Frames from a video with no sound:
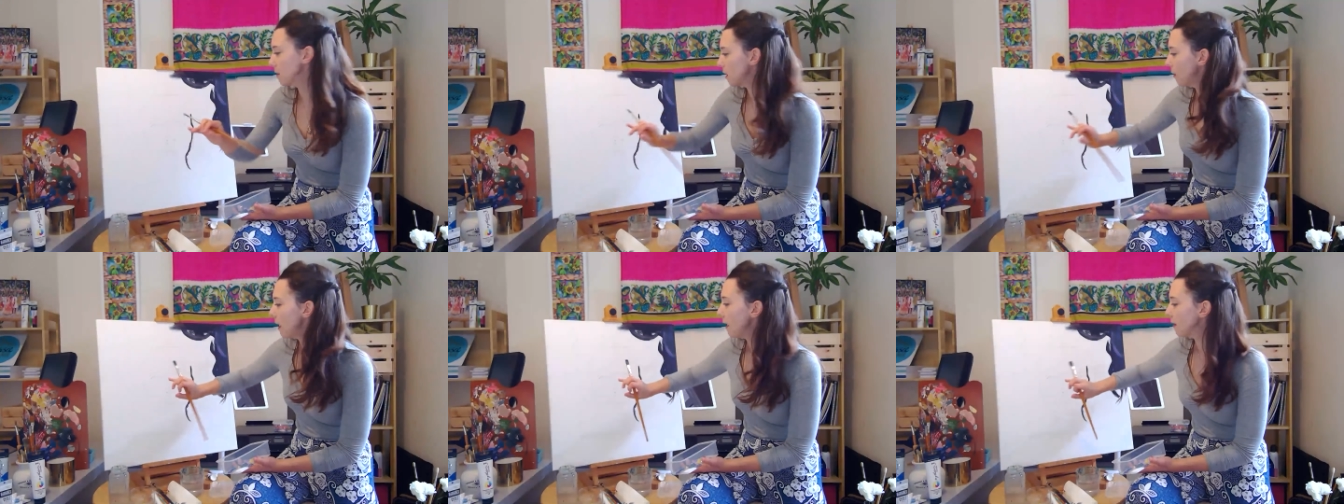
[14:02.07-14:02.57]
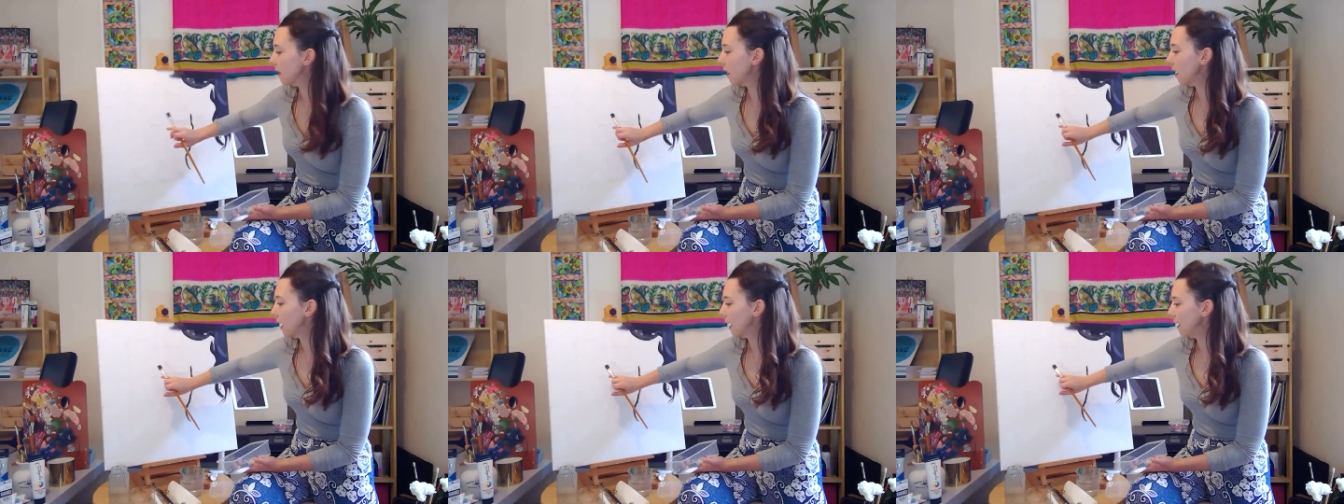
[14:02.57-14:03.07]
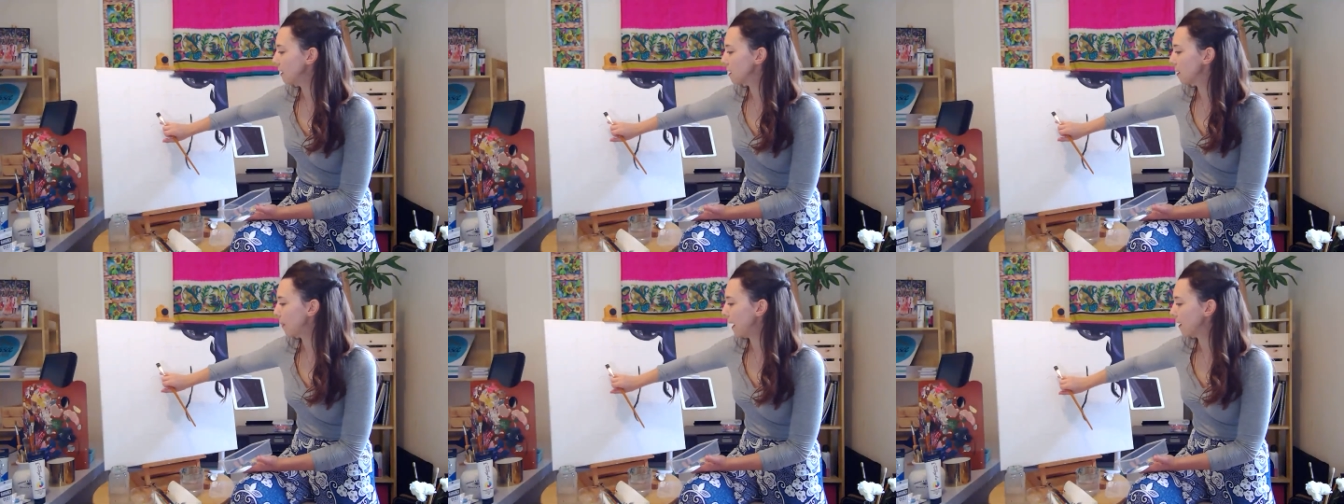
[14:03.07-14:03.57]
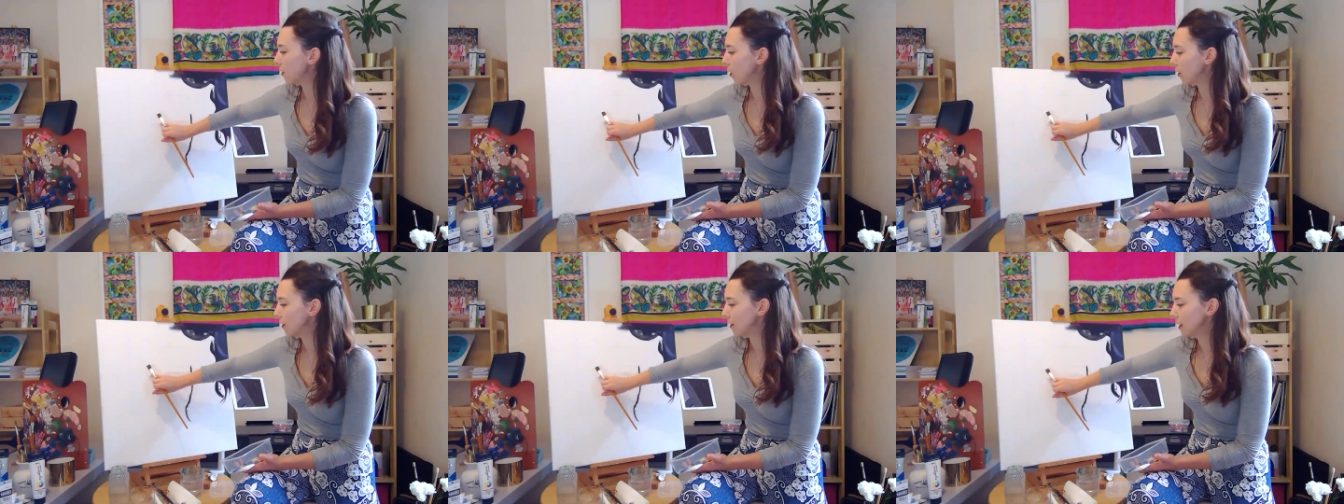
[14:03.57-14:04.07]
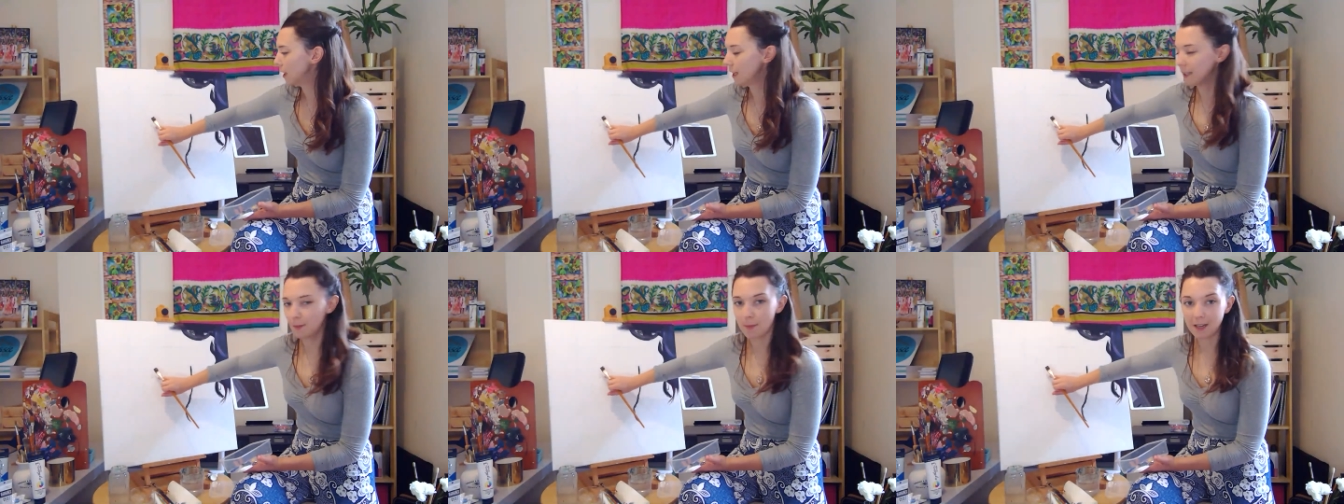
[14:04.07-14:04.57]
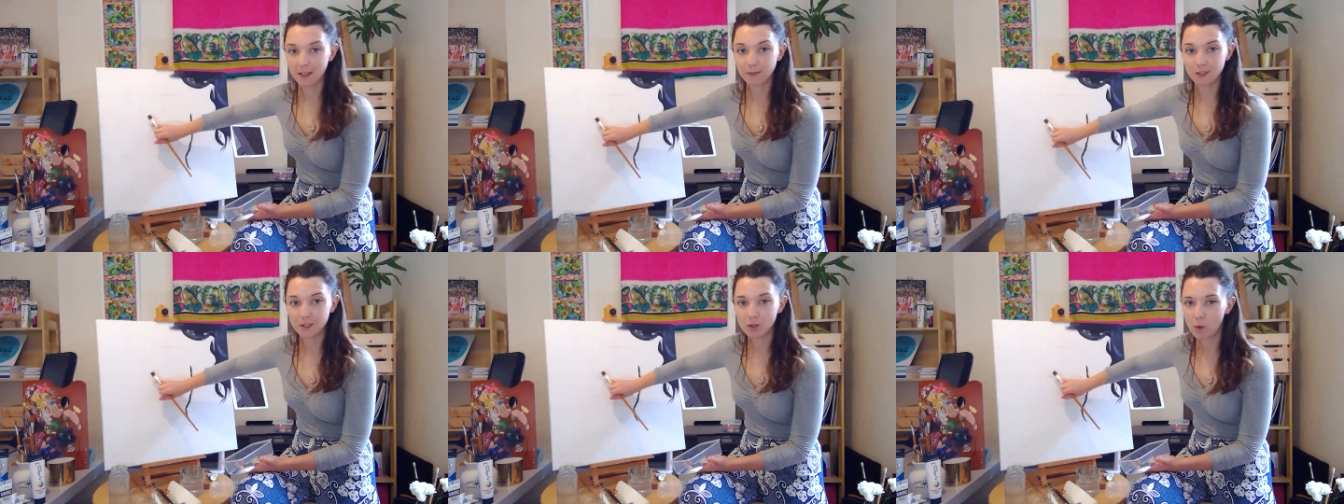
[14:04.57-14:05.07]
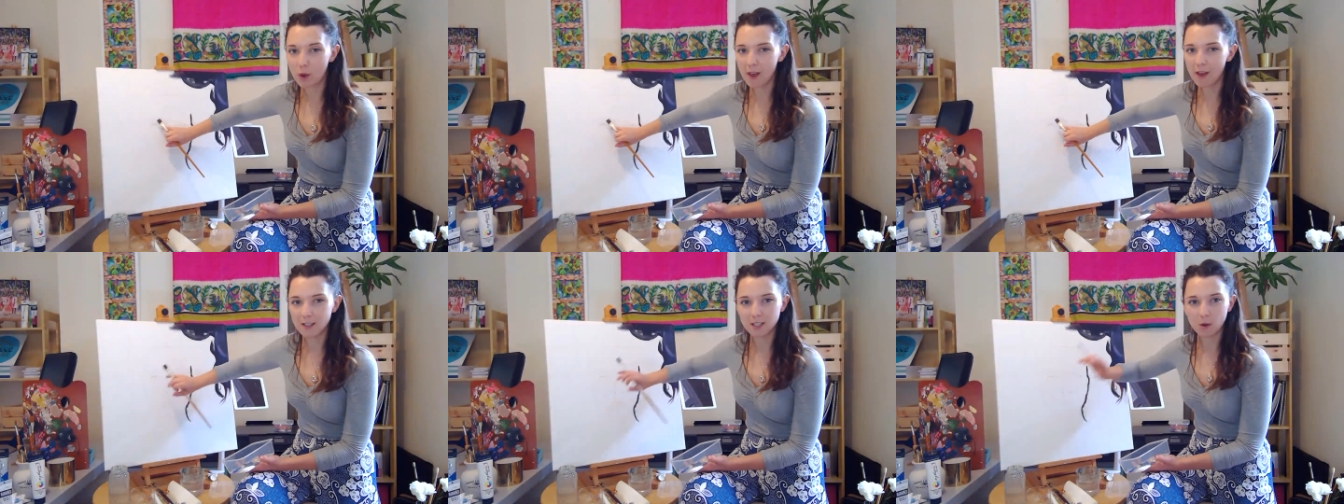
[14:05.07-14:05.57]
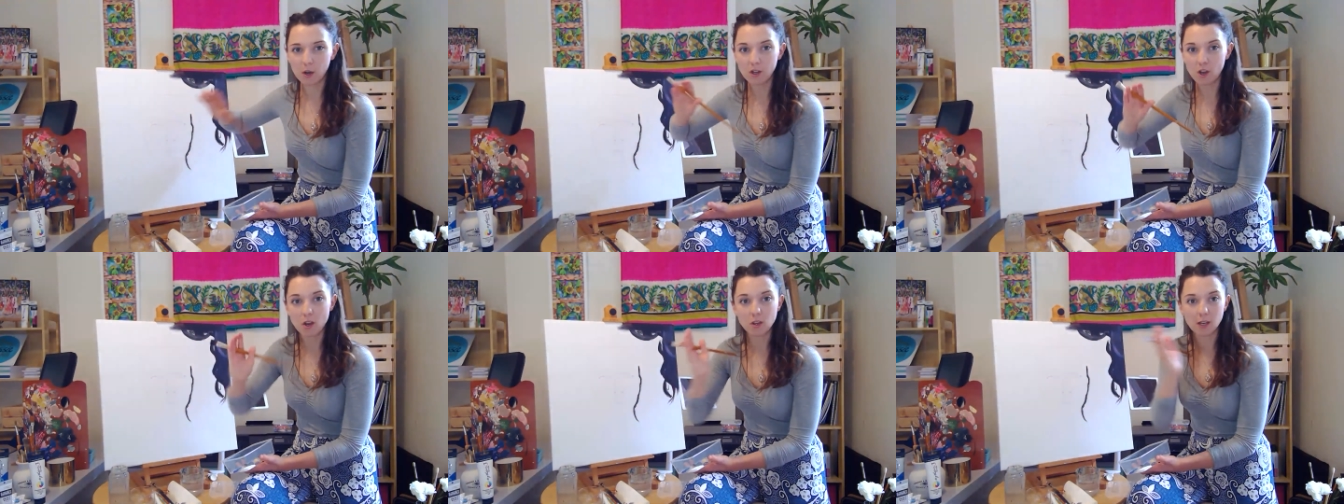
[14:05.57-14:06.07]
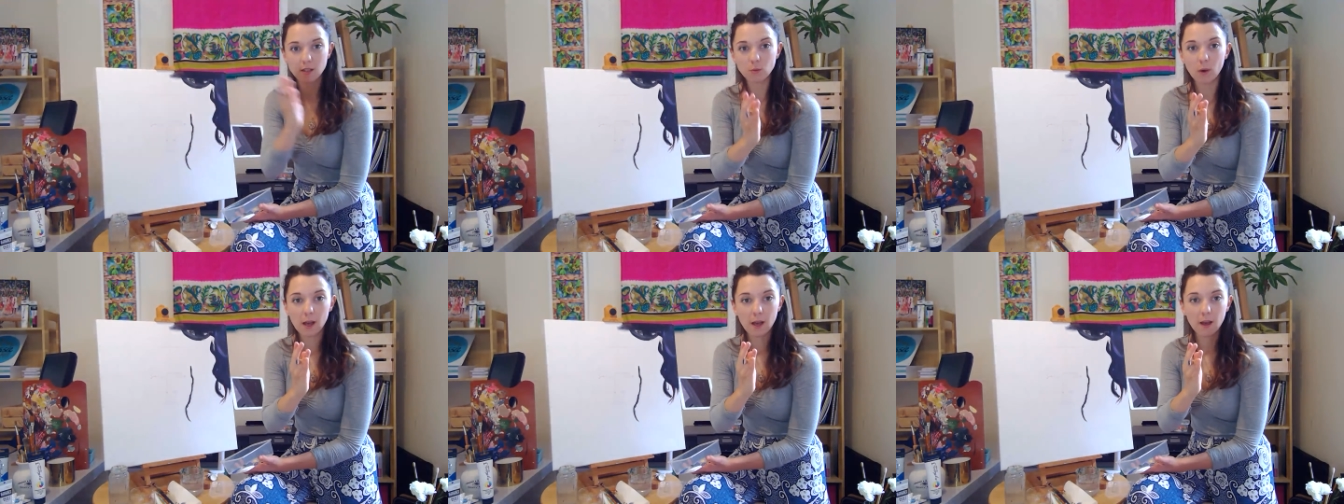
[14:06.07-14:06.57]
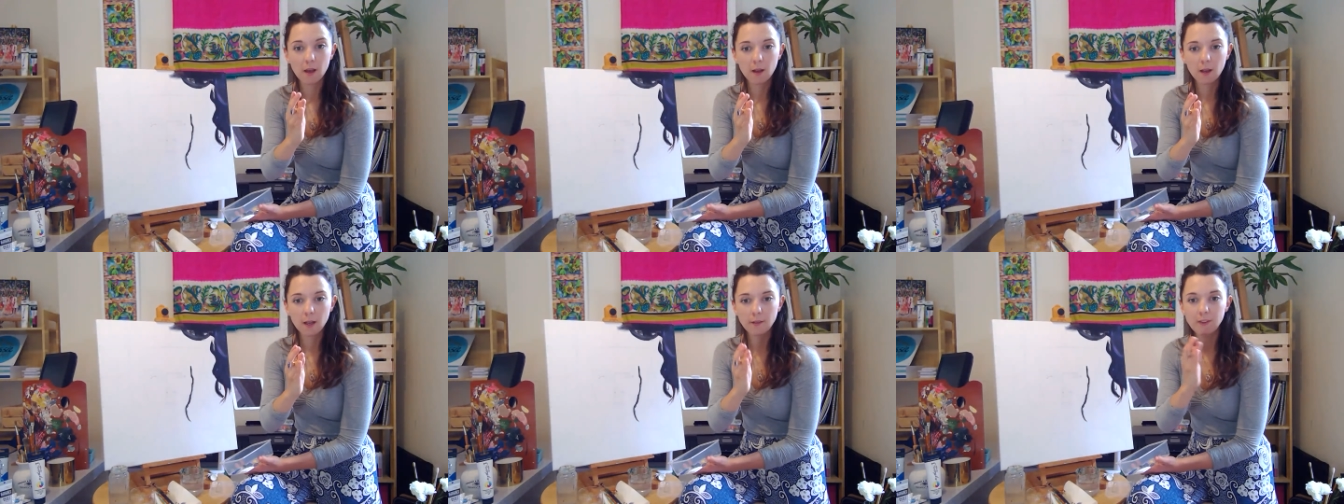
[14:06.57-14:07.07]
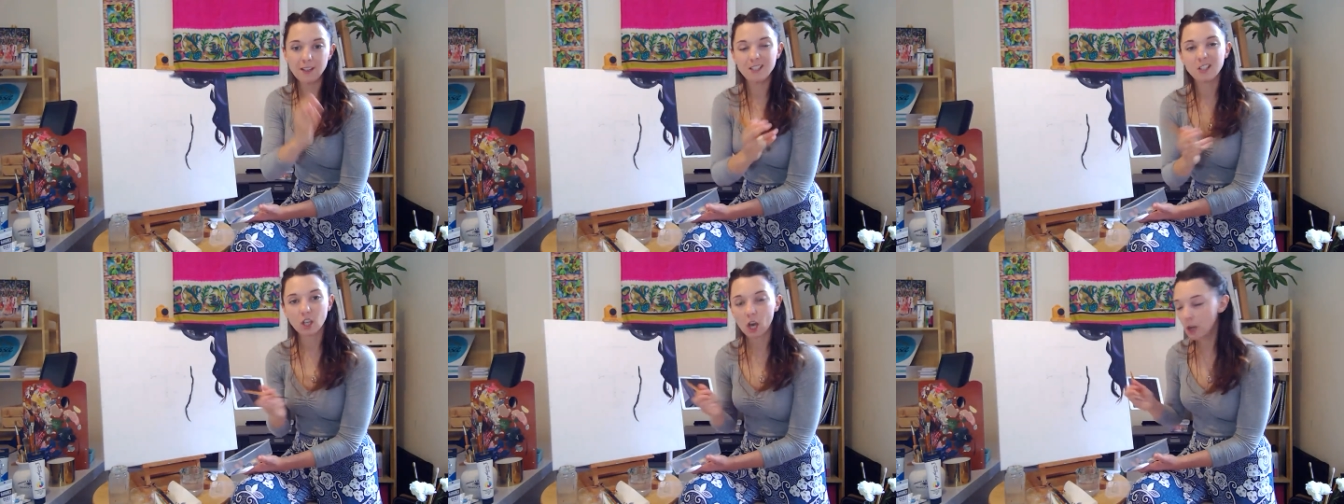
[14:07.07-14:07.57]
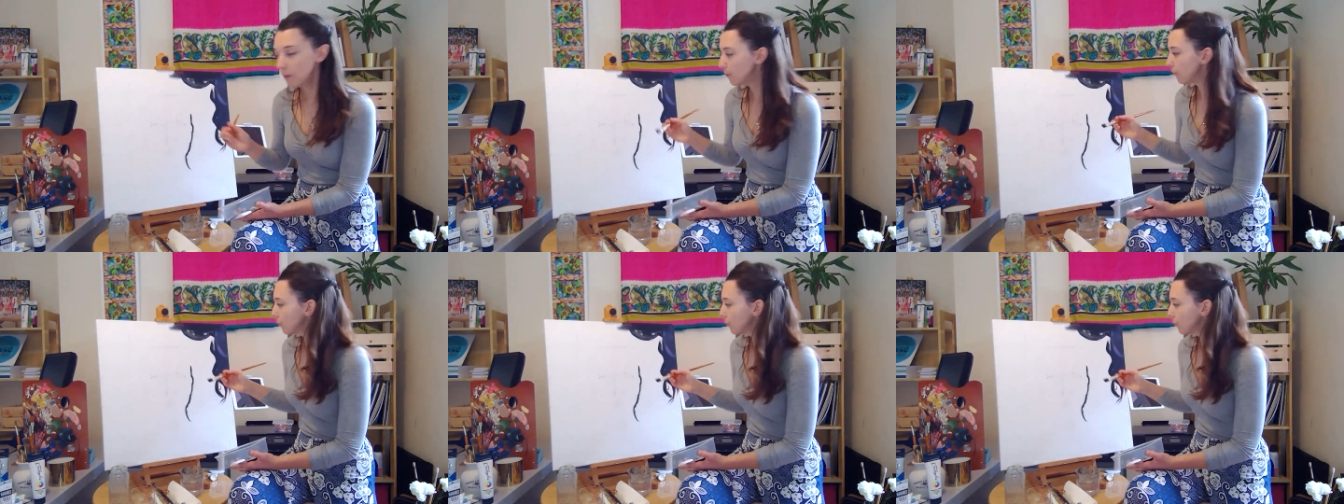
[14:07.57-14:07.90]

So here the eyes are bang on the middle of the square, so I know that's where they need to go.